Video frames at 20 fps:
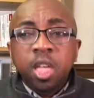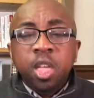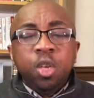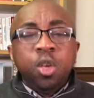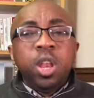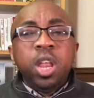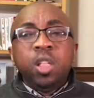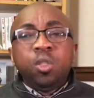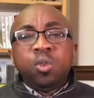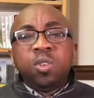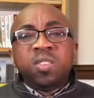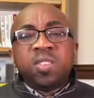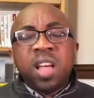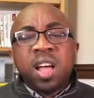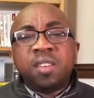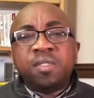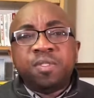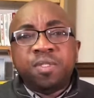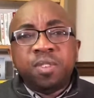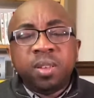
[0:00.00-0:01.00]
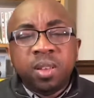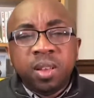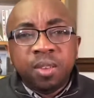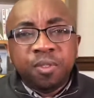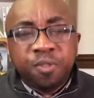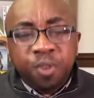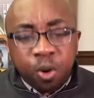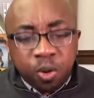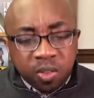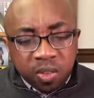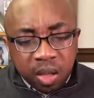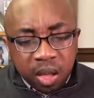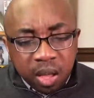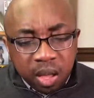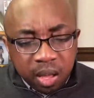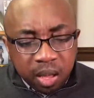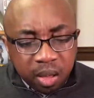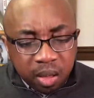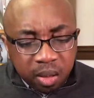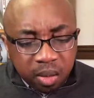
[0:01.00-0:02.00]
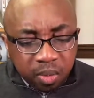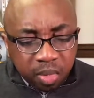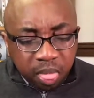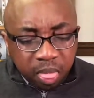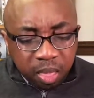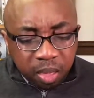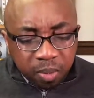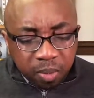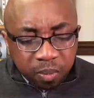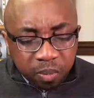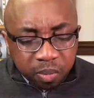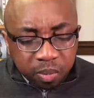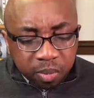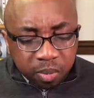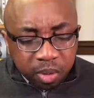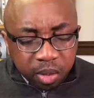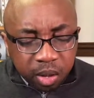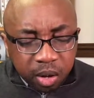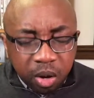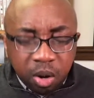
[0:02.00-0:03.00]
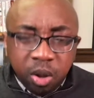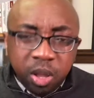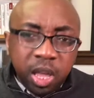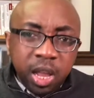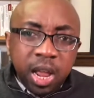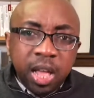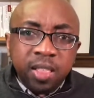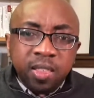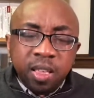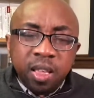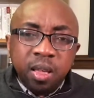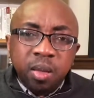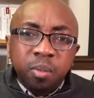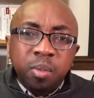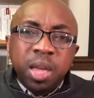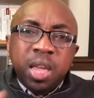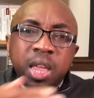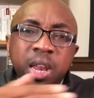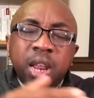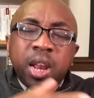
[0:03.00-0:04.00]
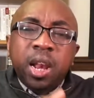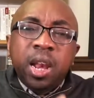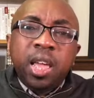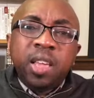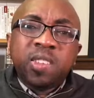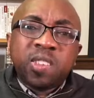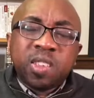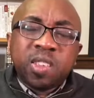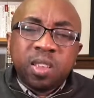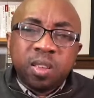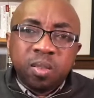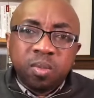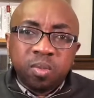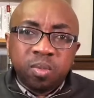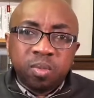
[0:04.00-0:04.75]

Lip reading: You need to start first looking at making a list.